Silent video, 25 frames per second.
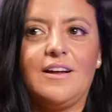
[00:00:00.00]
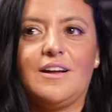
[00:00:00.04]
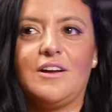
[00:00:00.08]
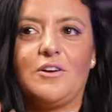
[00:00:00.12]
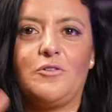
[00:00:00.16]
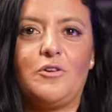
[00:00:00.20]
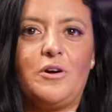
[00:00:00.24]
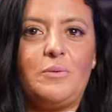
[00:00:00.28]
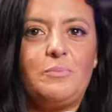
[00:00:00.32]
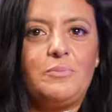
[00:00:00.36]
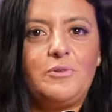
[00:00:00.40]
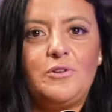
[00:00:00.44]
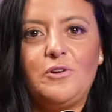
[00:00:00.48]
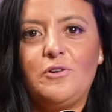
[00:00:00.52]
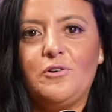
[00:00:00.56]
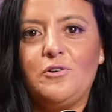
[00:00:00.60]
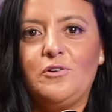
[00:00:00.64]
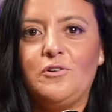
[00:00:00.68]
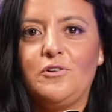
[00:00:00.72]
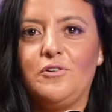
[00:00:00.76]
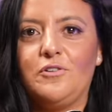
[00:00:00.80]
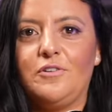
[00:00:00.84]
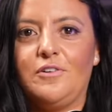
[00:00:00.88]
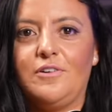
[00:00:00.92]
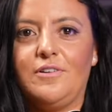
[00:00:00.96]
a
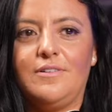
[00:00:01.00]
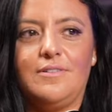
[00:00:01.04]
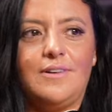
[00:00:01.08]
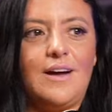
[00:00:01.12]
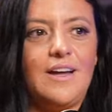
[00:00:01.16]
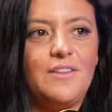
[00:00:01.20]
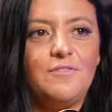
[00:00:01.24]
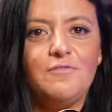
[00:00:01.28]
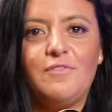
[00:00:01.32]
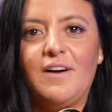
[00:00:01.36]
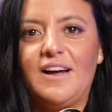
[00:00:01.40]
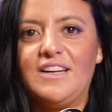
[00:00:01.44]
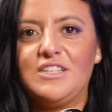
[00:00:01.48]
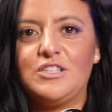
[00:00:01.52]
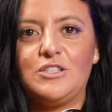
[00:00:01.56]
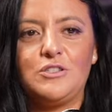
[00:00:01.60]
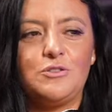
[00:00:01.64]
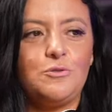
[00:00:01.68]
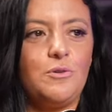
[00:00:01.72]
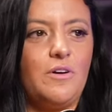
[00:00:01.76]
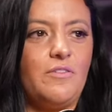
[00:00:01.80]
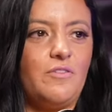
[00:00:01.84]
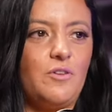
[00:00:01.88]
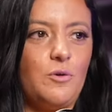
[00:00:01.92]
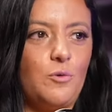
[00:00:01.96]
crypto advice
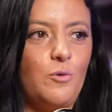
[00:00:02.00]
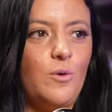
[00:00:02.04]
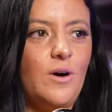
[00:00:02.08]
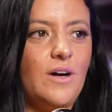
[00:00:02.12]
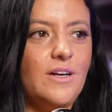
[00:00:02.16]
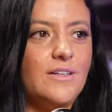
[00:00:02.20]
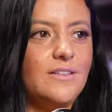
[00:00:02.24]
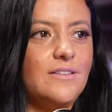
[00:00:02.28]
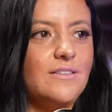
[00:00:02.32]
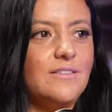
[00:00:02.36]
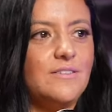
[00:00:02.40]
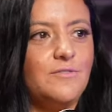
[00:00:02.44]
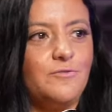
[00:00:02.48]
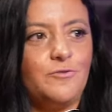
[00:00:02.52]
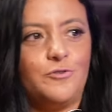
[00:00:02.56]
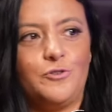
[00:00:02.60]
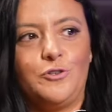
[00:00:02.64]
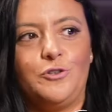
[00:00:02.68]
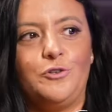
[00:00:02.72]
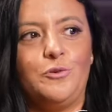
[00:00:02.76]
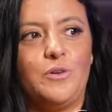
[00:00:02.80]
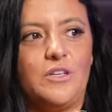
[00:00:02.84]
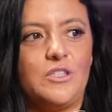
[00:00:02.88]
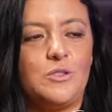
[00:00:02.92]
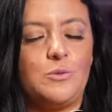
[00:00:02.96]
to everyone, for
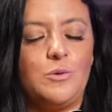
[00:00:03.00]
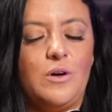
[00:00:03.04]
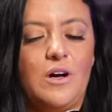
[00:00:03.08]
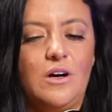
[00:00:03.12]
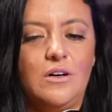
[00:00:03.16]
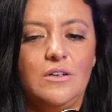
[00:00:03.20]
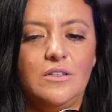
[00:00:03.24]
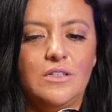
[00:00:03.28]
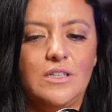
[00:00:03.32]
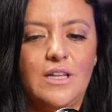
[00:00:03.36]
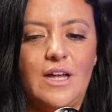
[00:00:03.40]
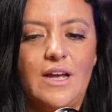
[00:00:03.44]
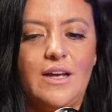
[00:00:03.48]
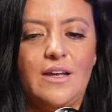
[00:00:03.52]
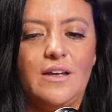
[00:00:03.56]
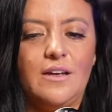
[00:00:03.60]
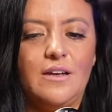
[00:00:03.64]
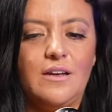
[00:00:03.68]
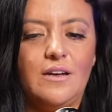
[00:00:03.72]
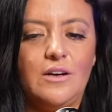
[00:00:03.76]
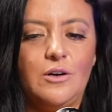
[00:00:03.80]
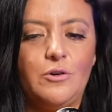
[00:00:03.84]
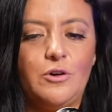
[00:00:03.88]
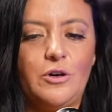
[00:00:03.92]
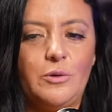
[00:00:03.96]
you as well. Like
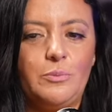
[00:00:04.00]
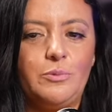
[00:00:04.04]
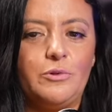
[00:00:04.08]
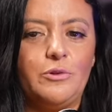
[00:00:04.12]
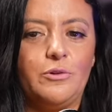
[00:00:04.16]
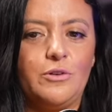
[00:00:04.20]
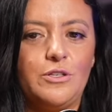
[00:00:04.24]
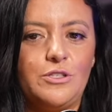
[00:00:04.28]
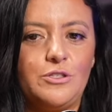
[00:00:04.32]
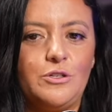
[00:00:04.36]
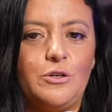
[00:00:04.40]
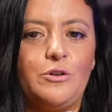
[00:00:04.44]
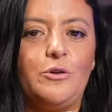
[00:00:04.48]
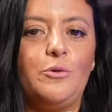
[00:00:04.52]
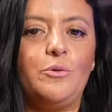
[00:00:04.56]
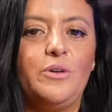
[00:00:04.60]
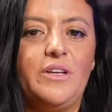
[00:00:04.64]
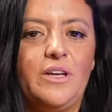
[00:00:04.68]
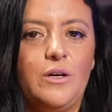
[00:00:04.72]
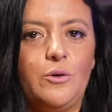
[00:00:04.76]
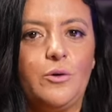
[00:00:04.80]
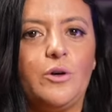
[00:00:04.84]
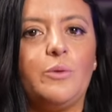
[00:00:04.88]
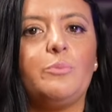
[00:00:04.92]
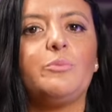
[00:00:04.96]
crypto is not
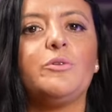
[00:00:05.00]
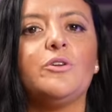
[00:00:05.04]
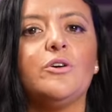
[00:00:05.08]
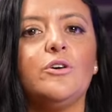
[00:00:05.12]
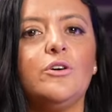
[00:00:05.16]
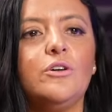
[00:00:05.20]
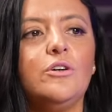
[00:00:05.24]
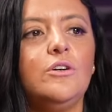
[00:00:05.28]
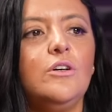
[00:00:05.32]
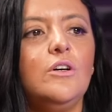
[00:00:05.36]
only crypto.